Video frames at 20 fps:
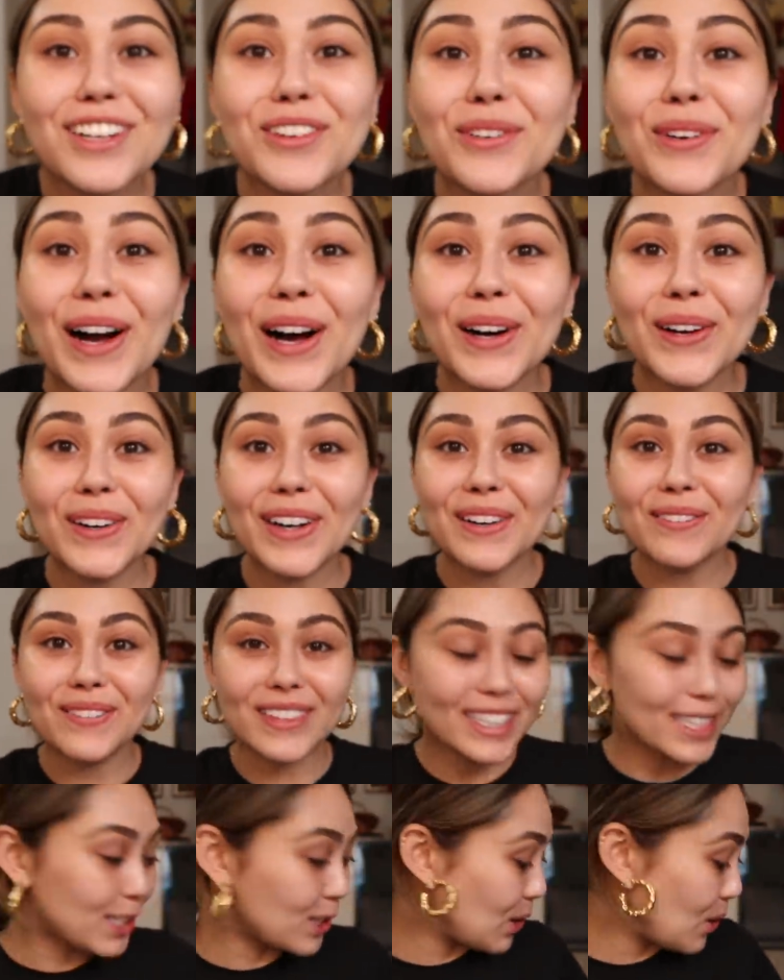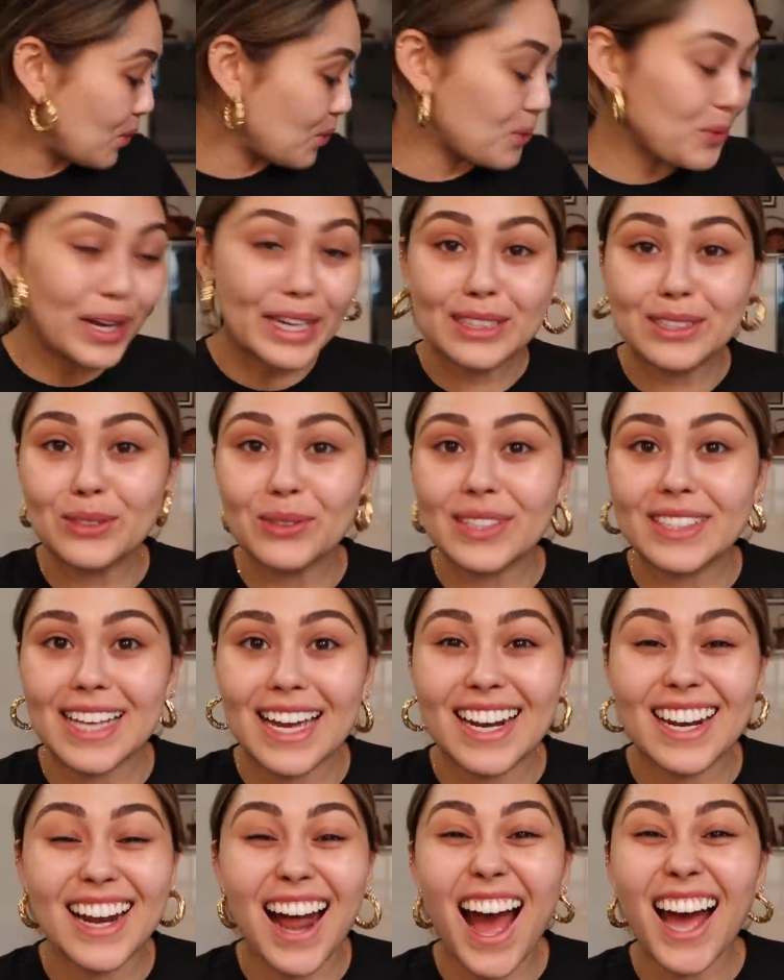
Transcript: Wow, I'm getting way too excited.